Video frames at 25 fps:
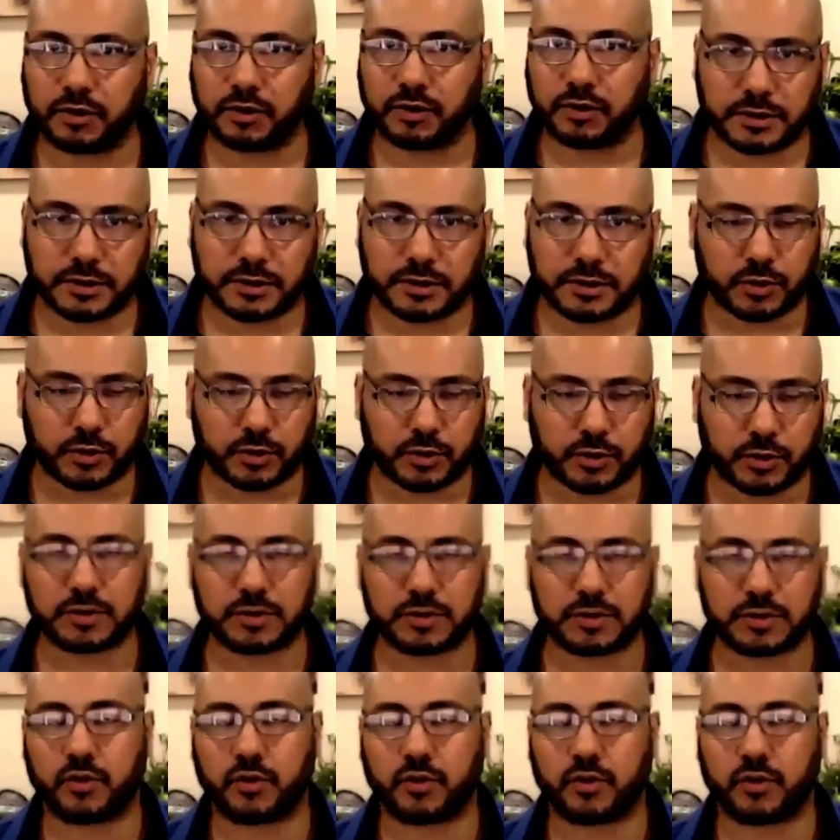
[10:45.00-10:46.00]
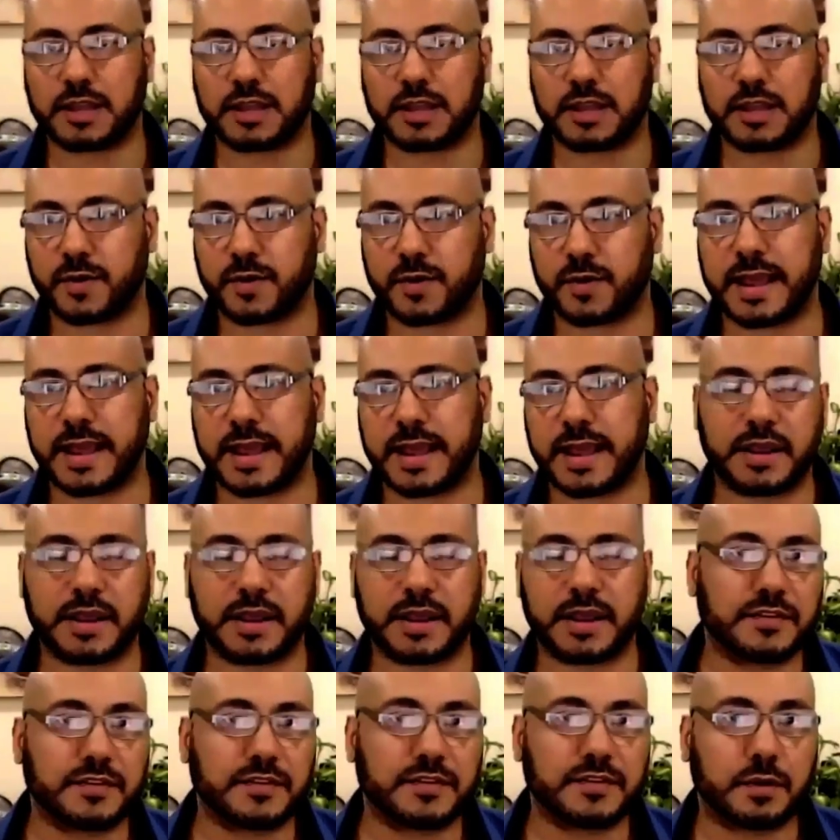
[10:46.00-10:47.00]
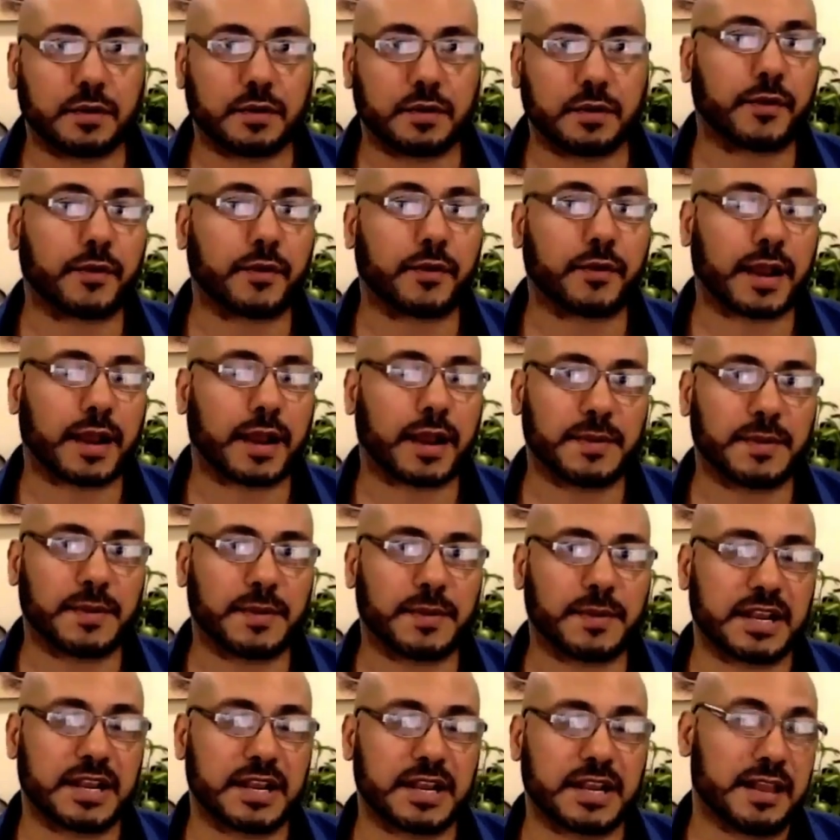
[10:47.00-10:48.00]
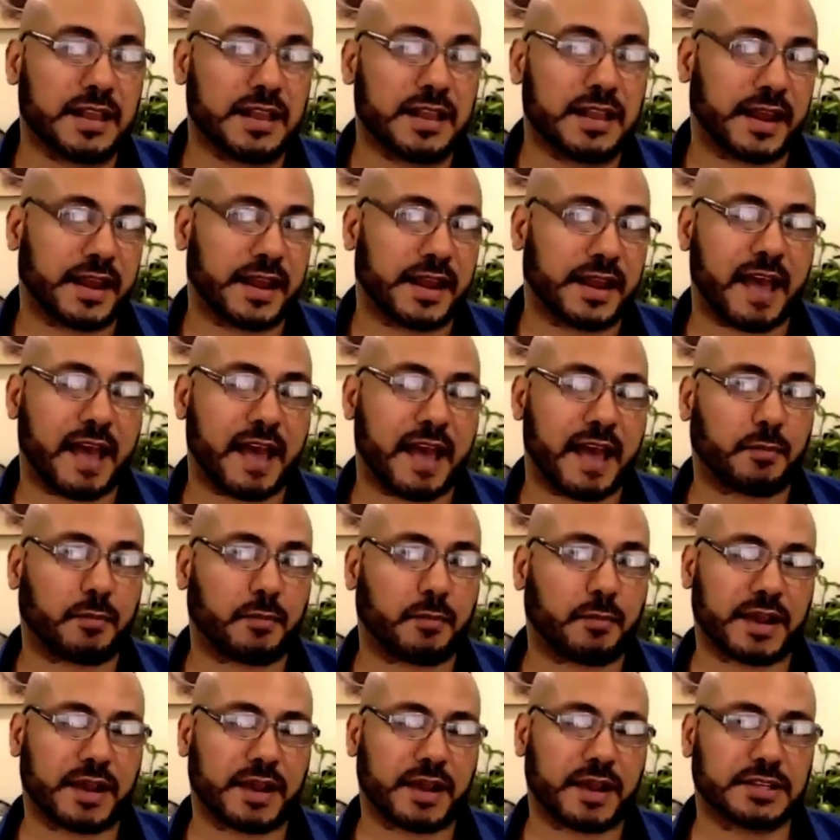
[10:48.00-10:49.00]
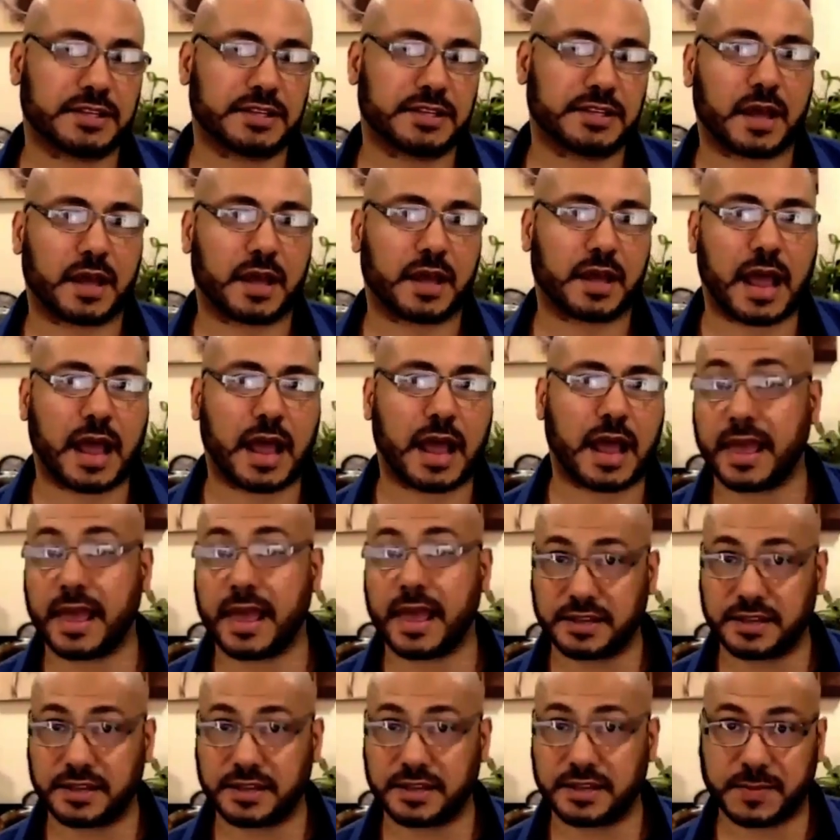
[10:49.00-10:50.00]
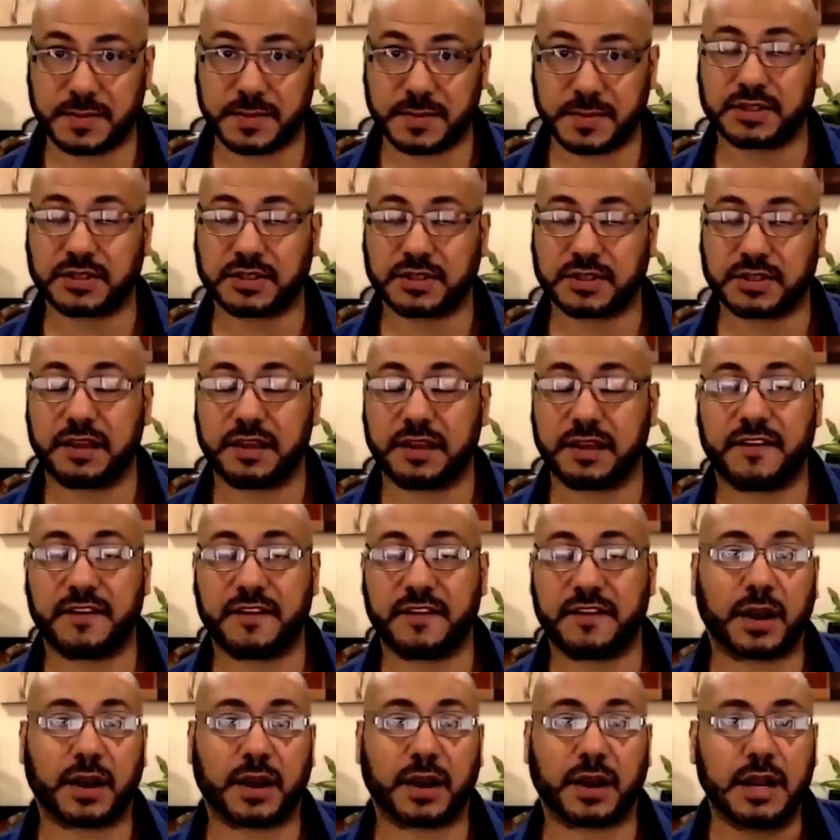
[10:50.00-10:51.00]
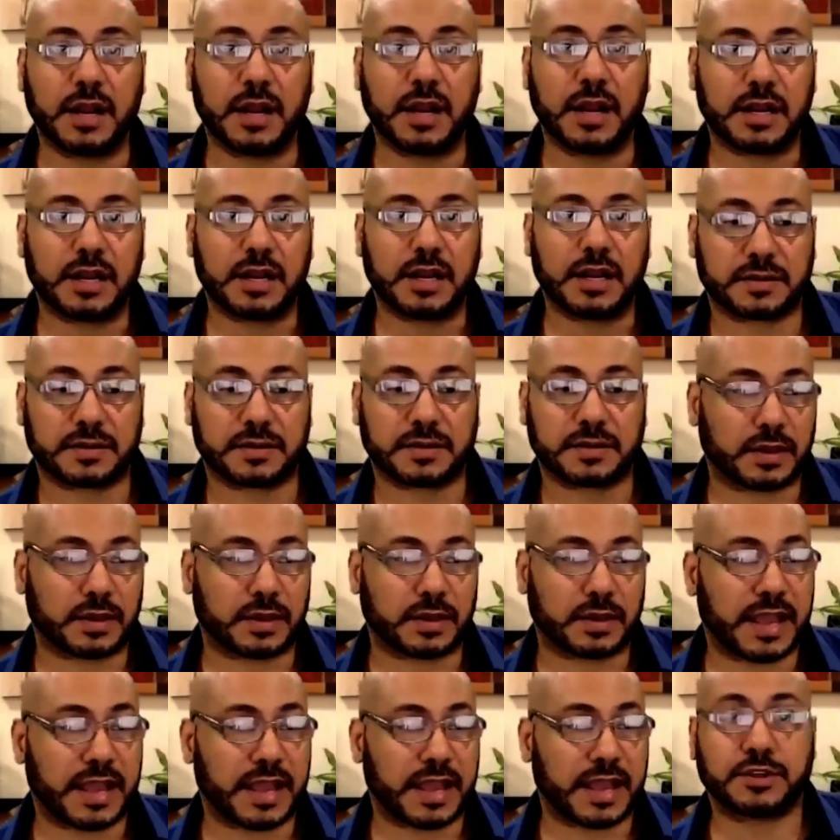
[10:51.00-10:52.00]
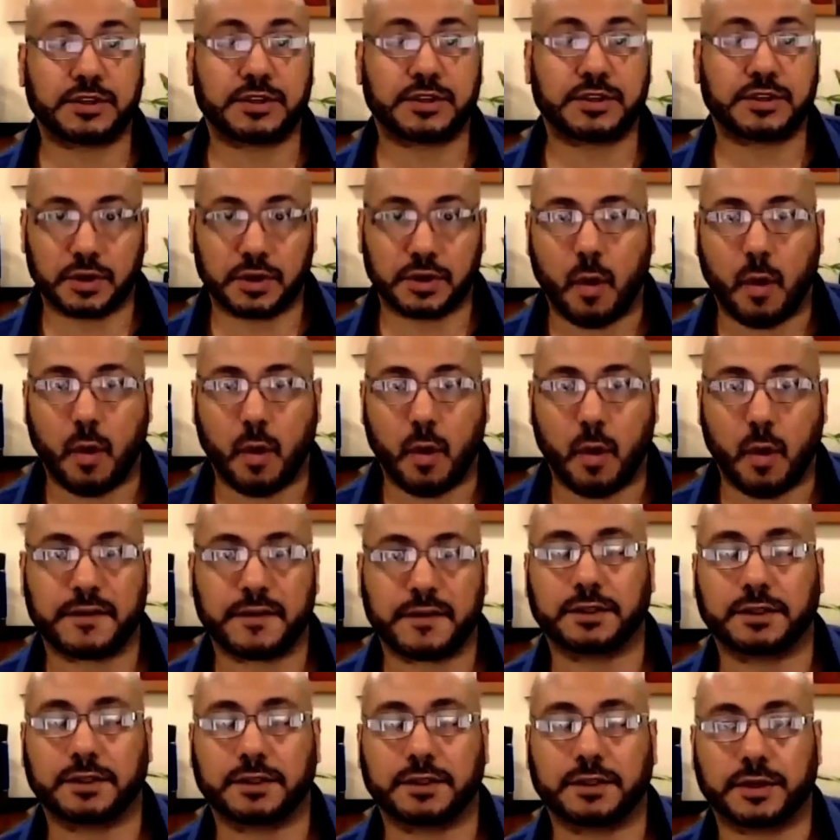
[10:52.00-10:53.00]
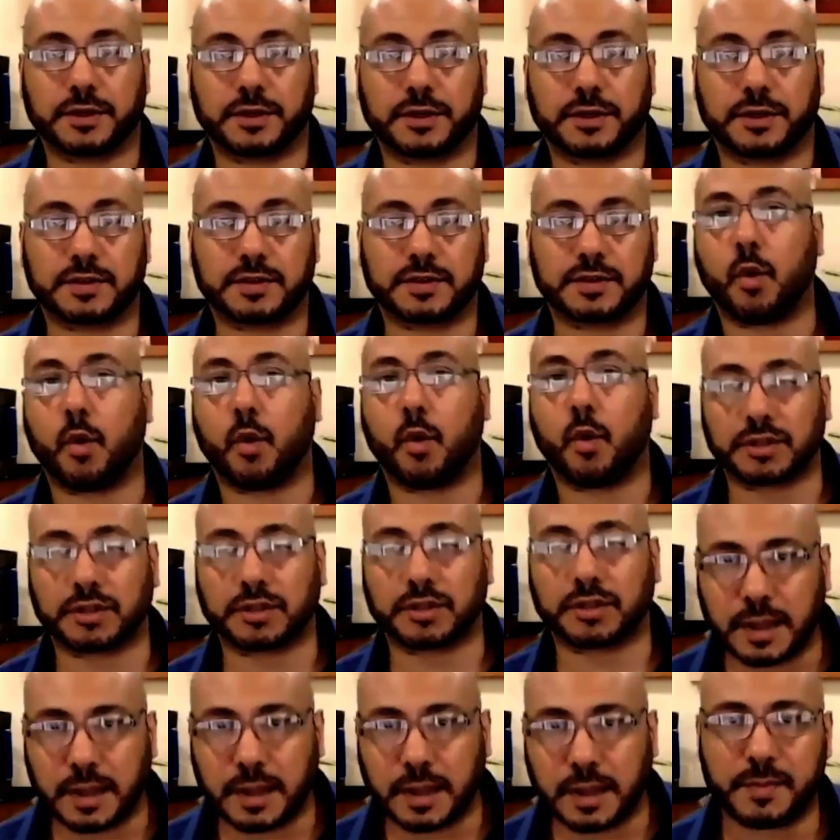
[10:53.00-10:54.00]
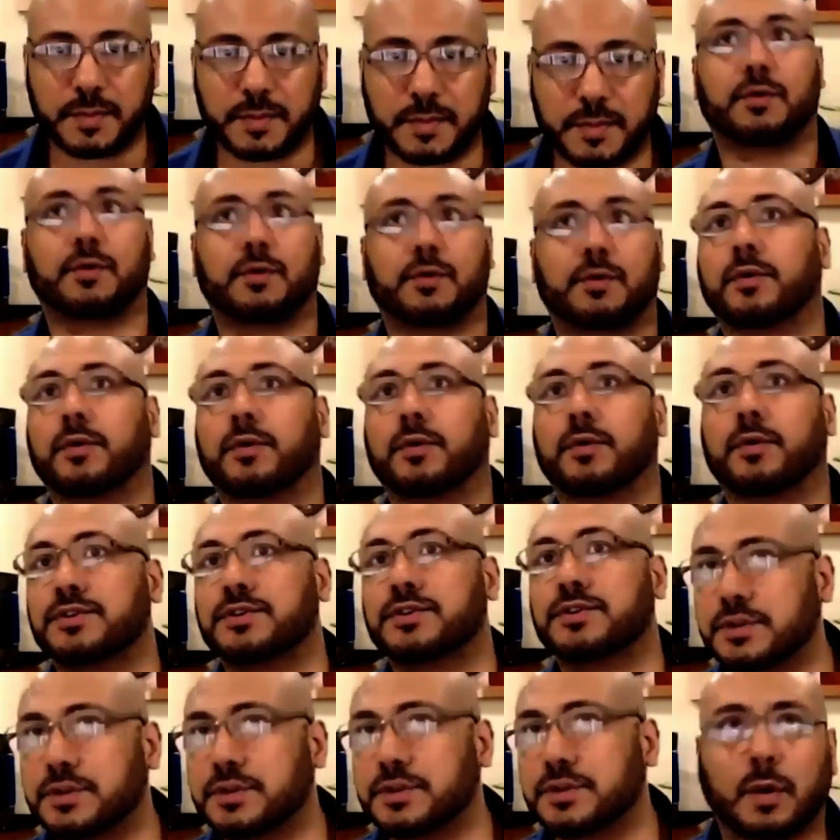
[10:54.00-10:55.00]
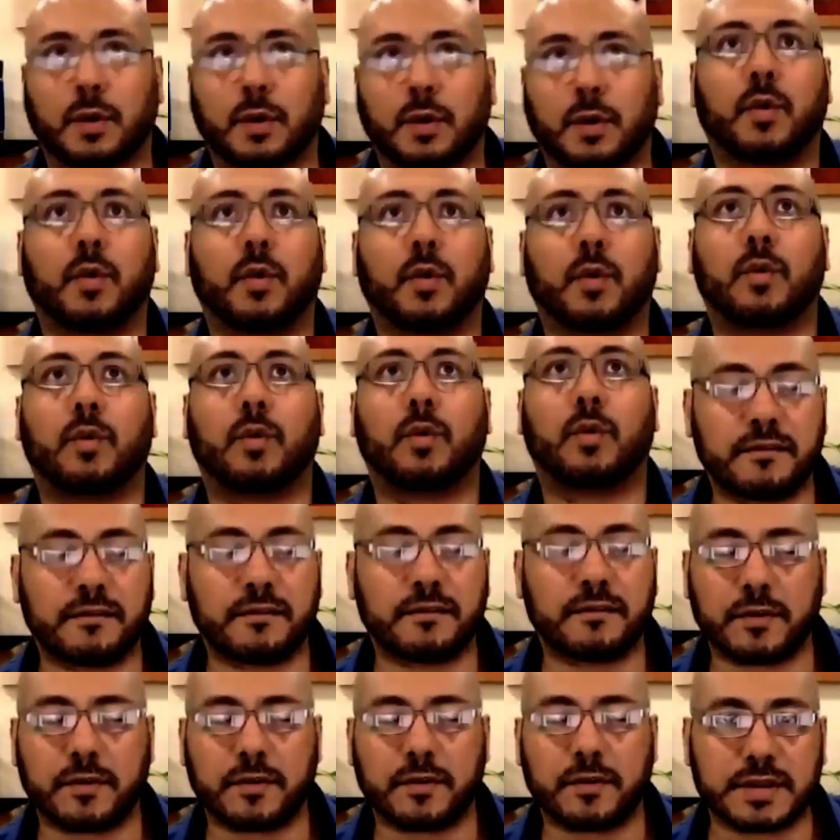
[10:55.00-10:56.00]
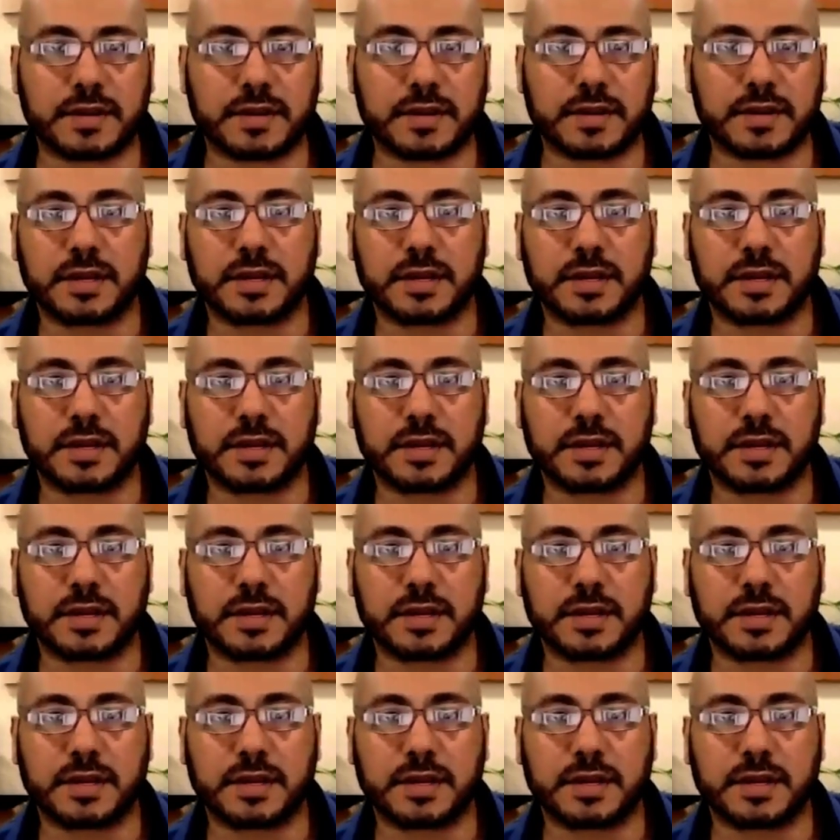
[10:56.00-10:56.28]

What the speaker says: drill straight down into other companies that have a presence online and especially in Facebook as it relates to water filters or supplements or juice or whatever the